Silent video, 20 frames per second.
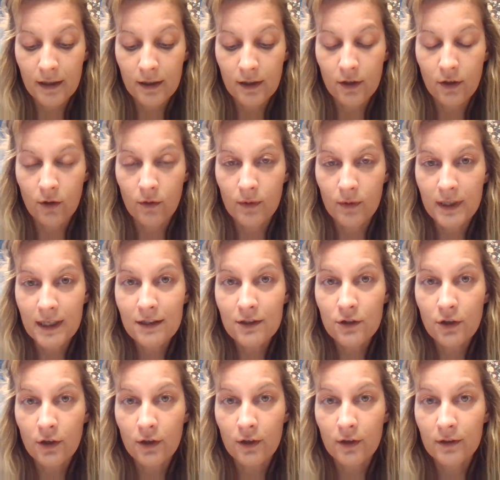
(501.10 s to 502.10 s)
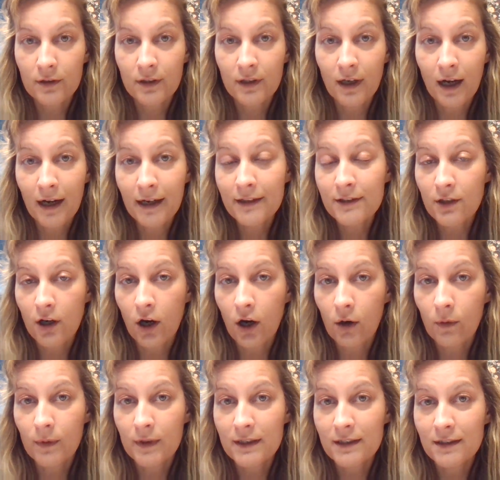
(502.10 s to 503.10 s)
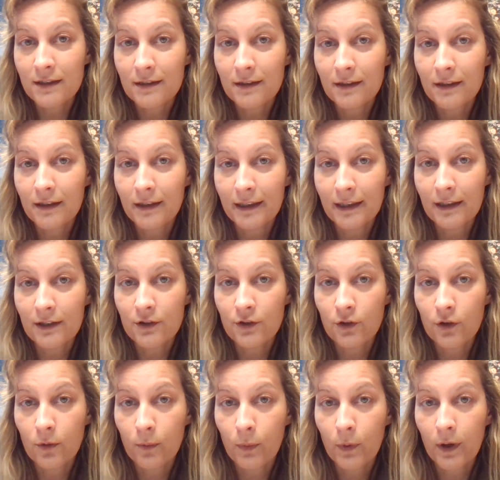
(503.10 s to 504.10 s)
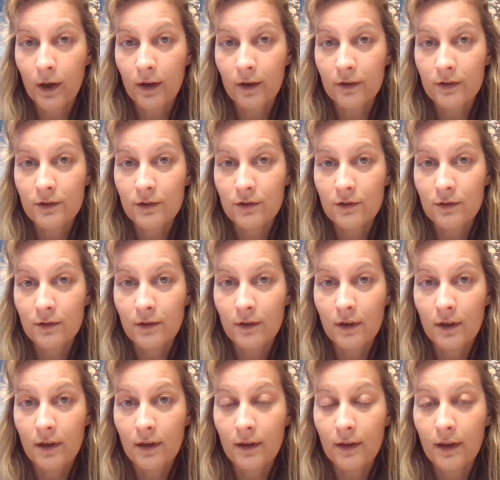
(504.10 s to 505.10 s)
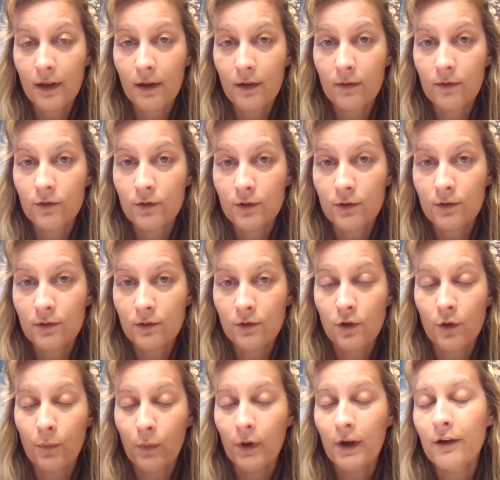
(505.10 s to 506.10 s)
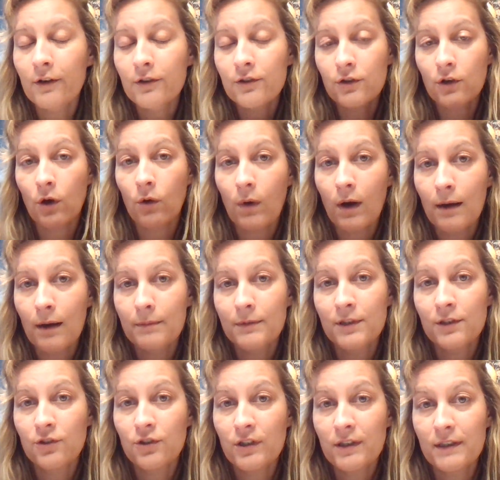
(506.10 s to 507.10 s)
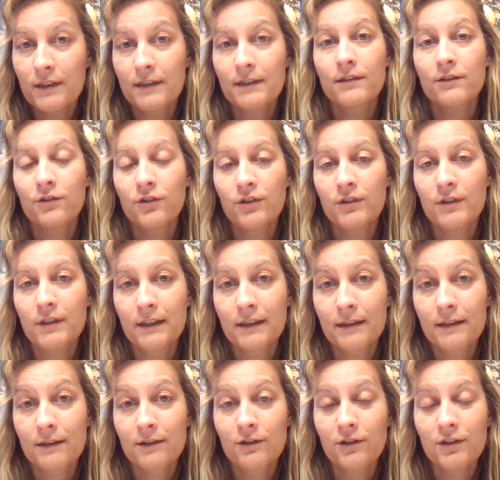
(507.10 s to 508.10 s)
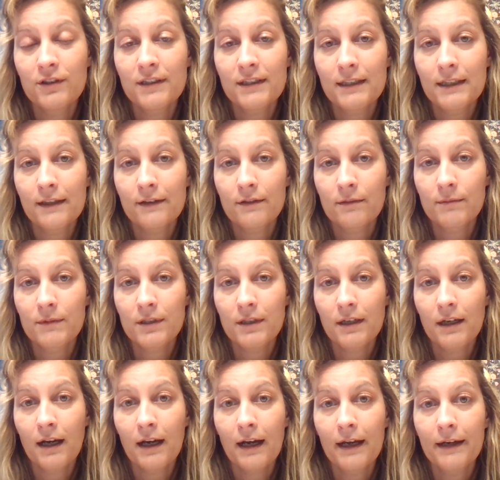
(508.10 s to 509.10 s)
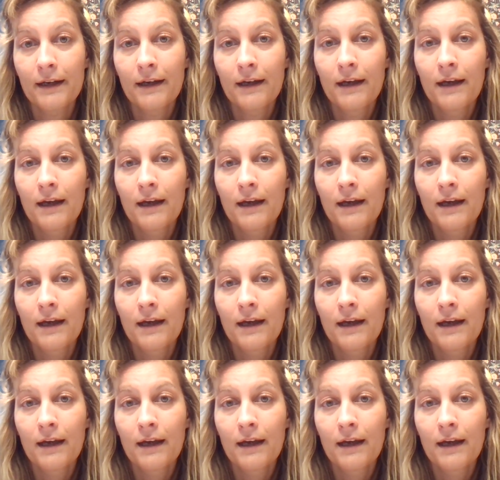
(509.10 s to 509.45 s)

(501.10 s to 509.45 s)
you know, God is always going to answer your prayers. That your prayers go up to Jesus, and Jesus gives them to God.